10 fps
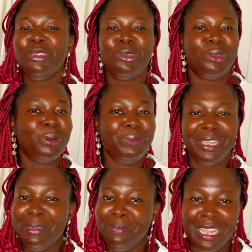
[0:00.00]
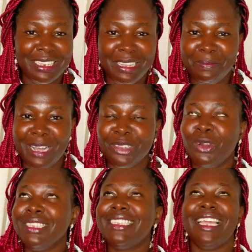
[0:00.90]
so don't bring in plastic bag
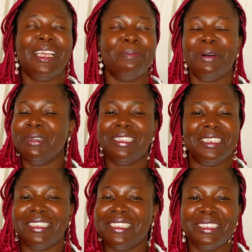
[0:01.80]
don't think about it